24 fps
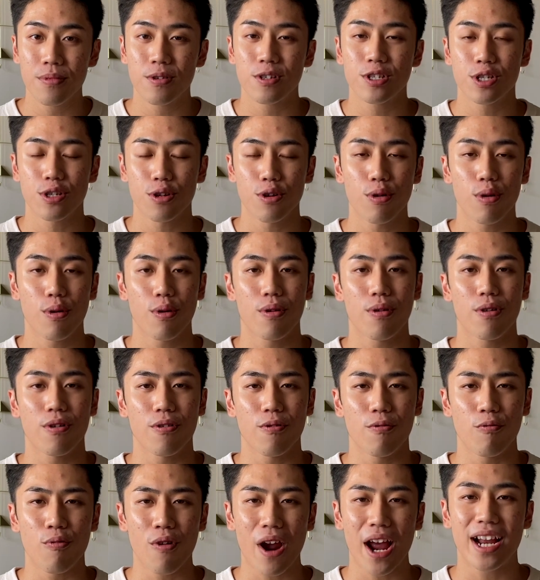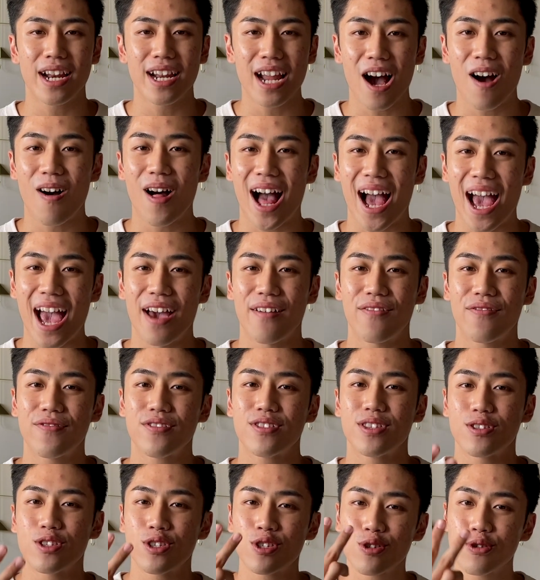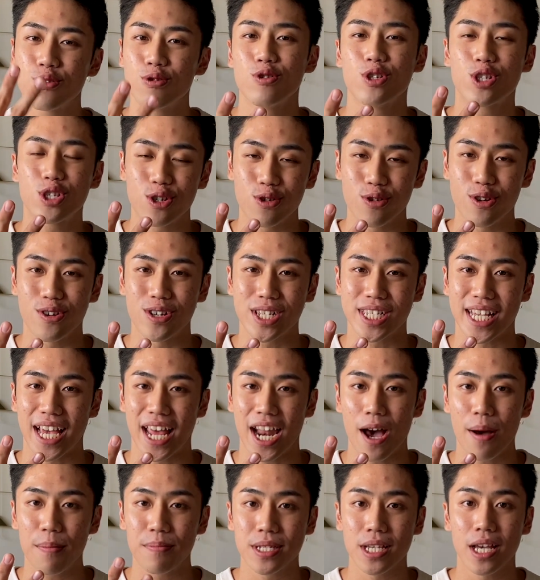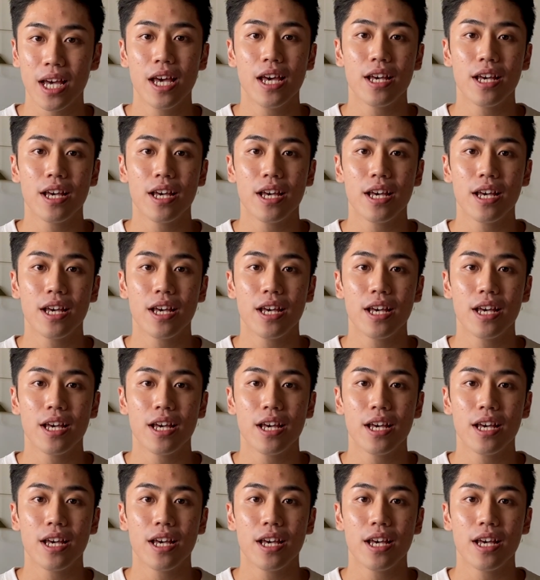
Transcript: So right now I have two studio setups.